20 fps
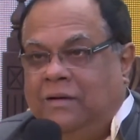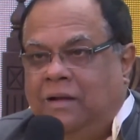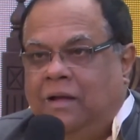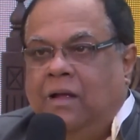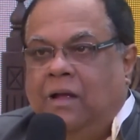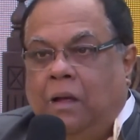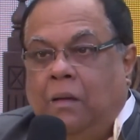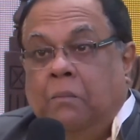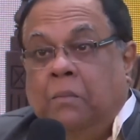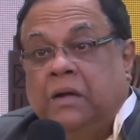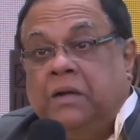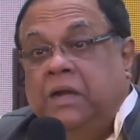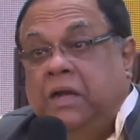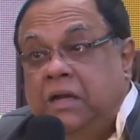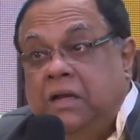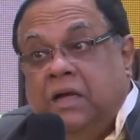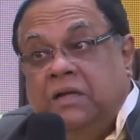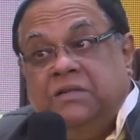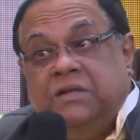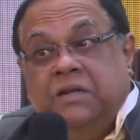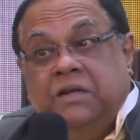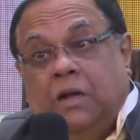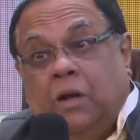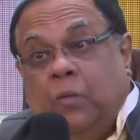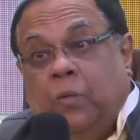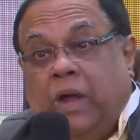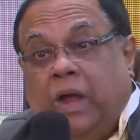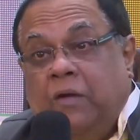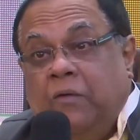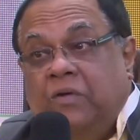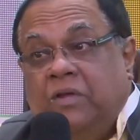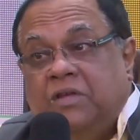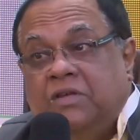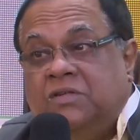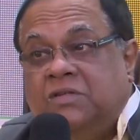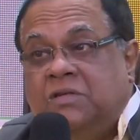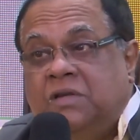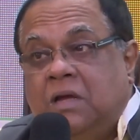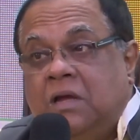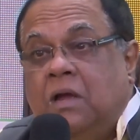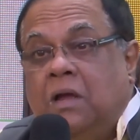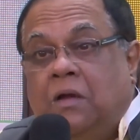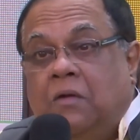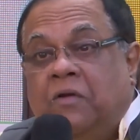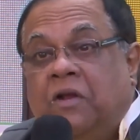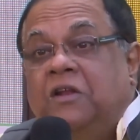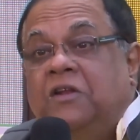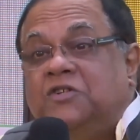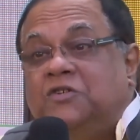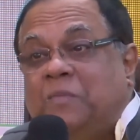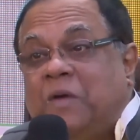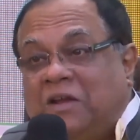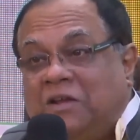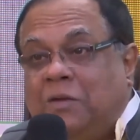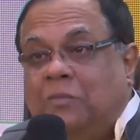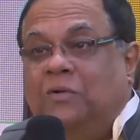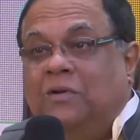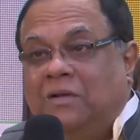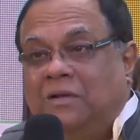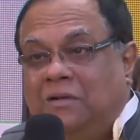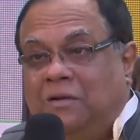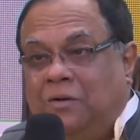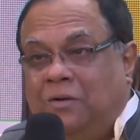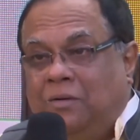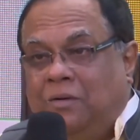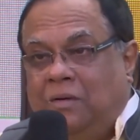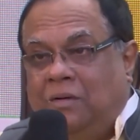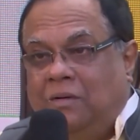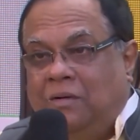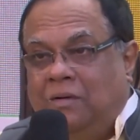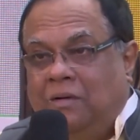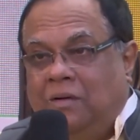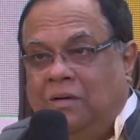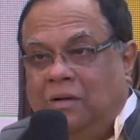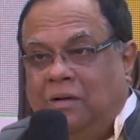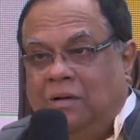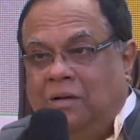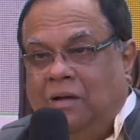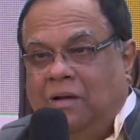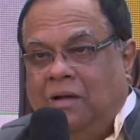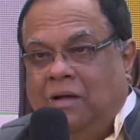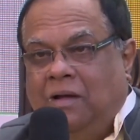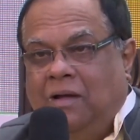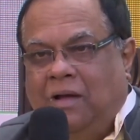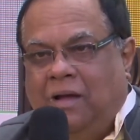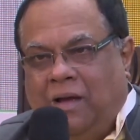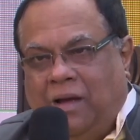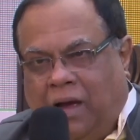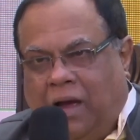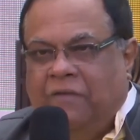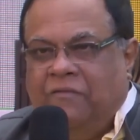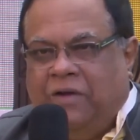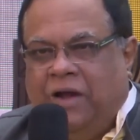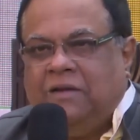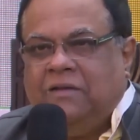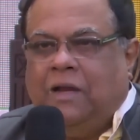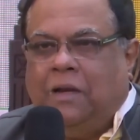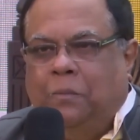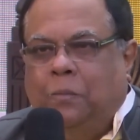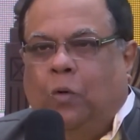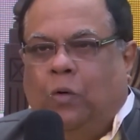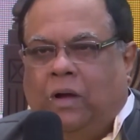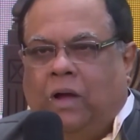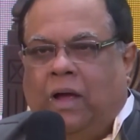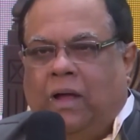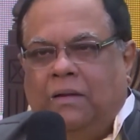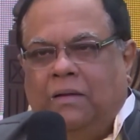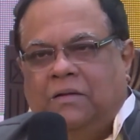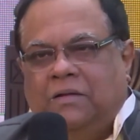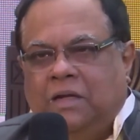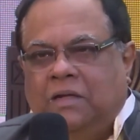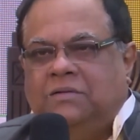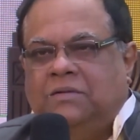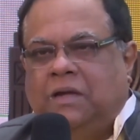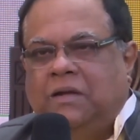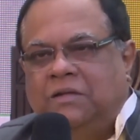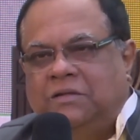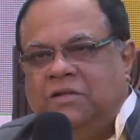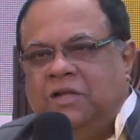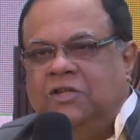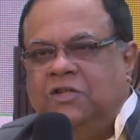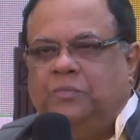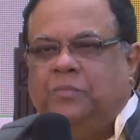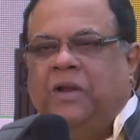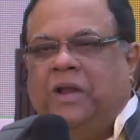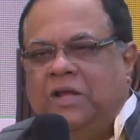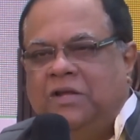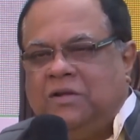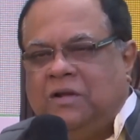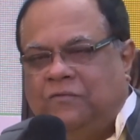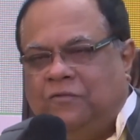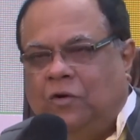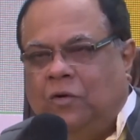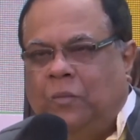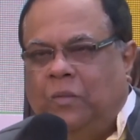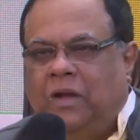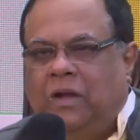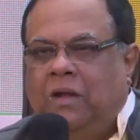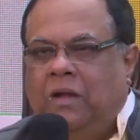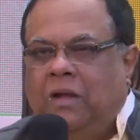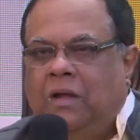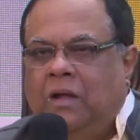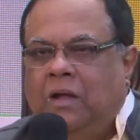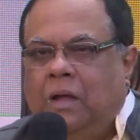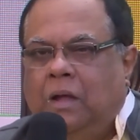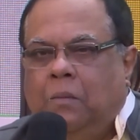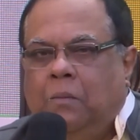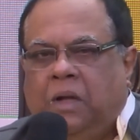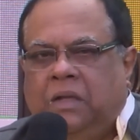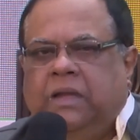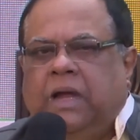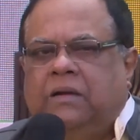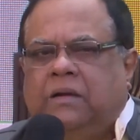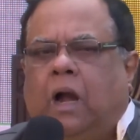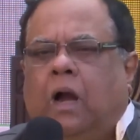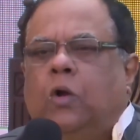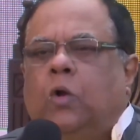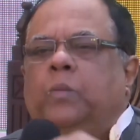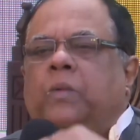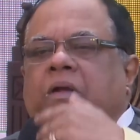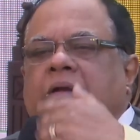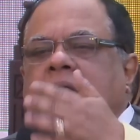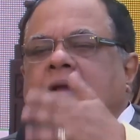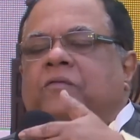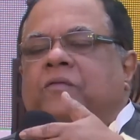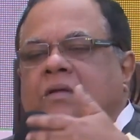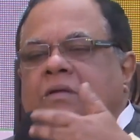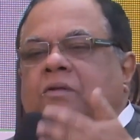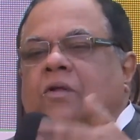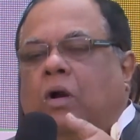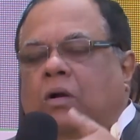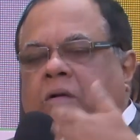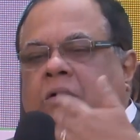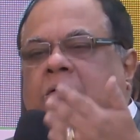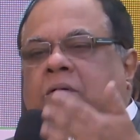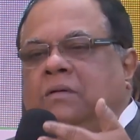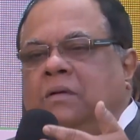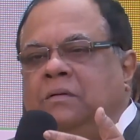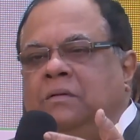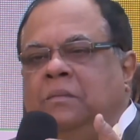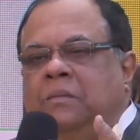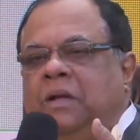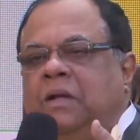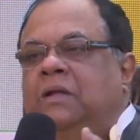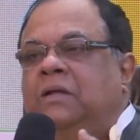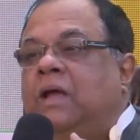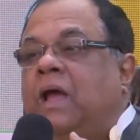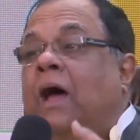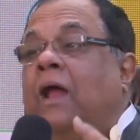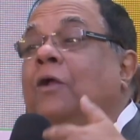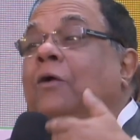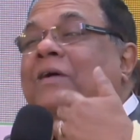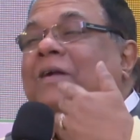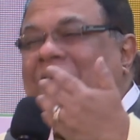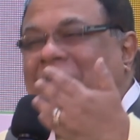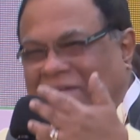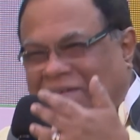But he does it in a way which is very respectable, I've read that book, it's an inspiration for me. But that argumentative is not meaning arrogant,